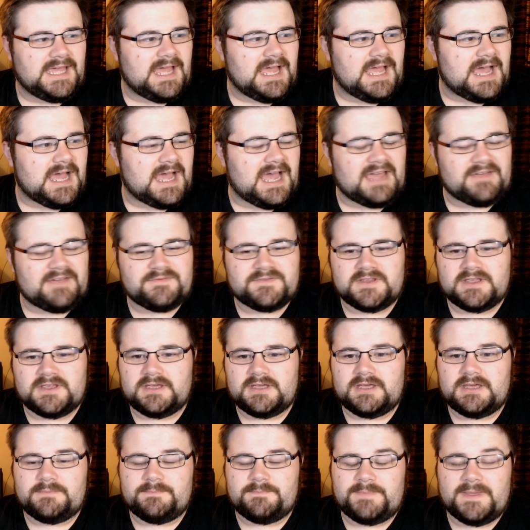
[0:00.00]

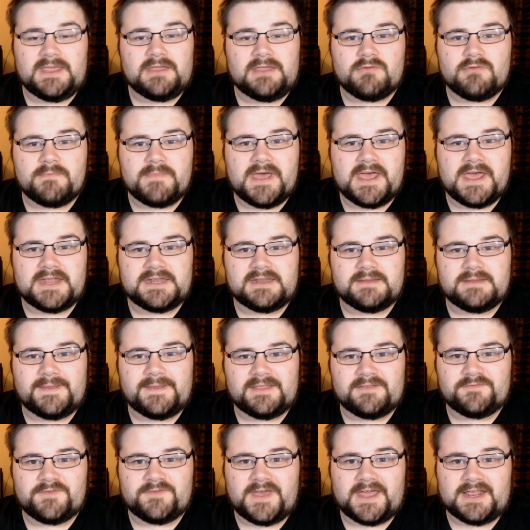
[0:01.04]
After being reminded about
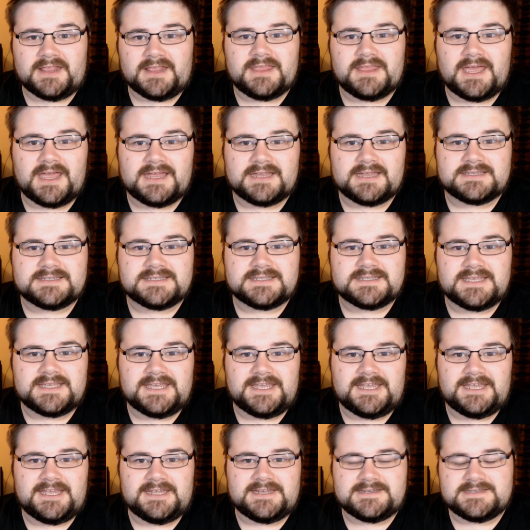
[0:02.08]
the fact that
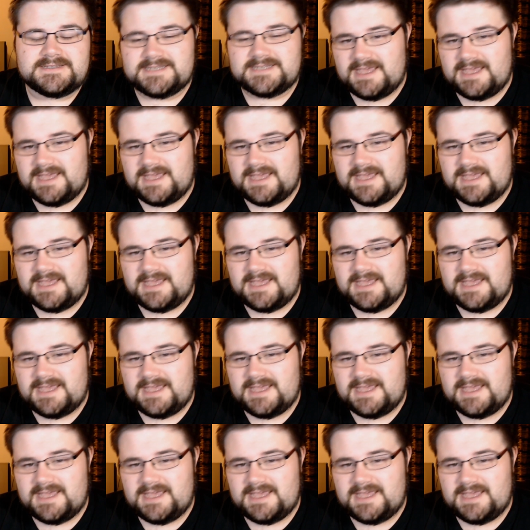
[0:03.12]
the